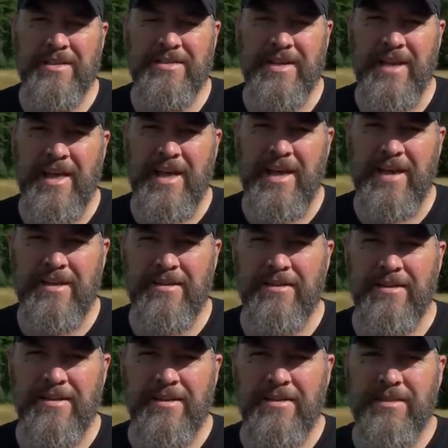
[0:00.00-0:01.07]
Today,
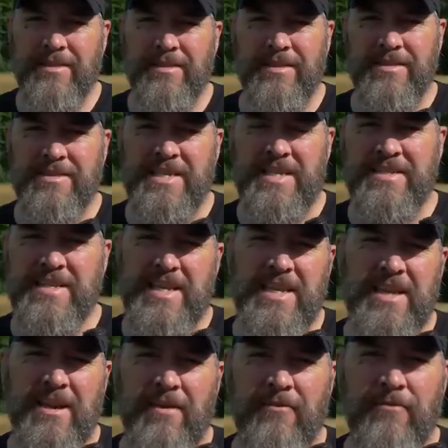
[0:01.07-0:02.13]
the C
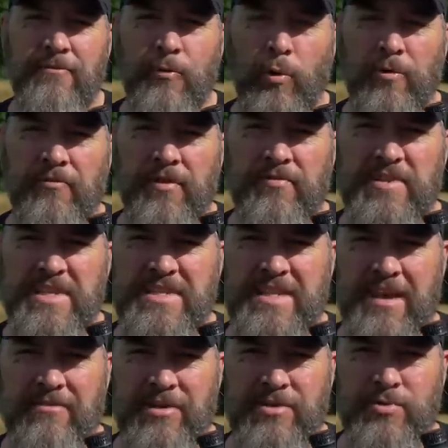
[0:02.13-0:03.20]
Z four
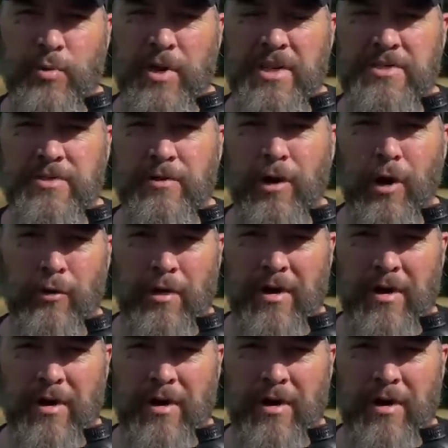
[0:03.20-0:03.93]
fifty-seven twenty-two long